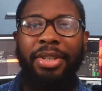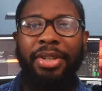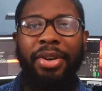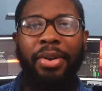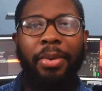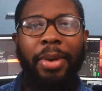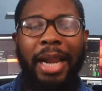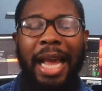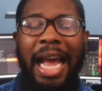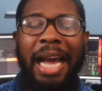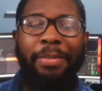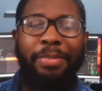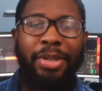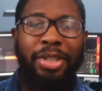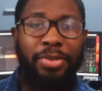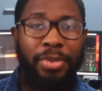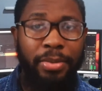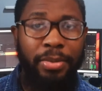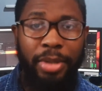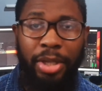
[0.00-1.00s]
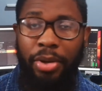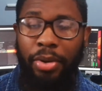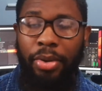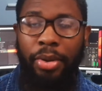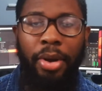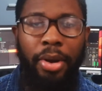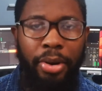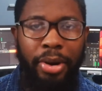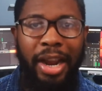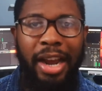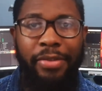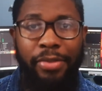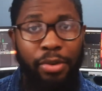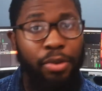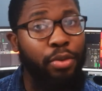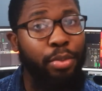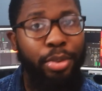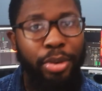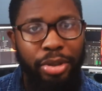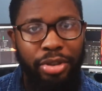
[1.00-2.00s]
What happens when we no longer have
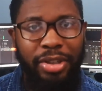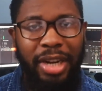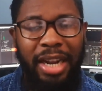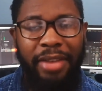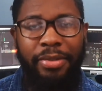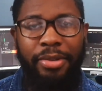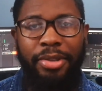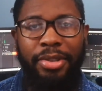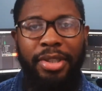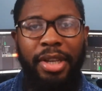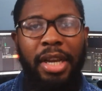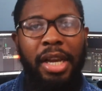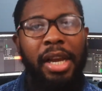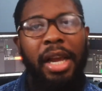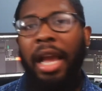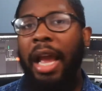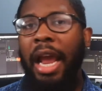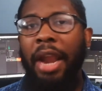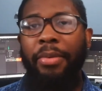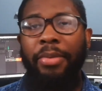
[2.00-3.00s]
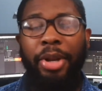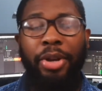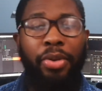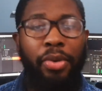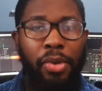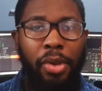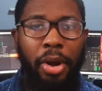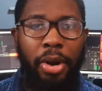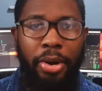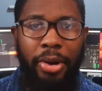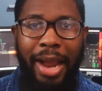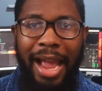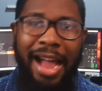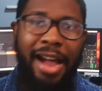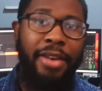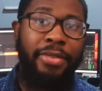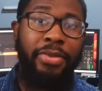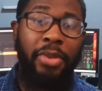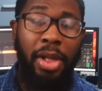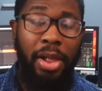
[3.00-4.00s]
Uber drivers and we no longer
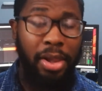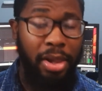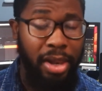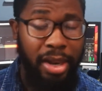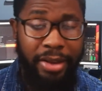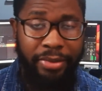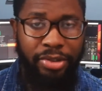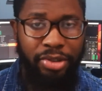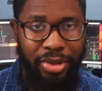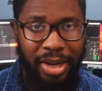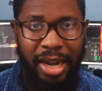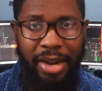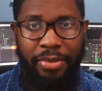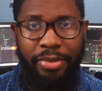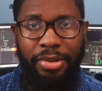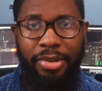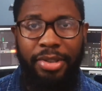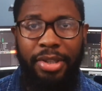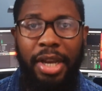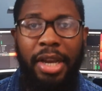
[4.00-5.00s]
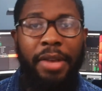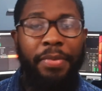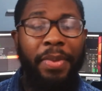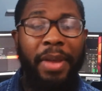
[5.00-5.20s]
have Lyft drivers?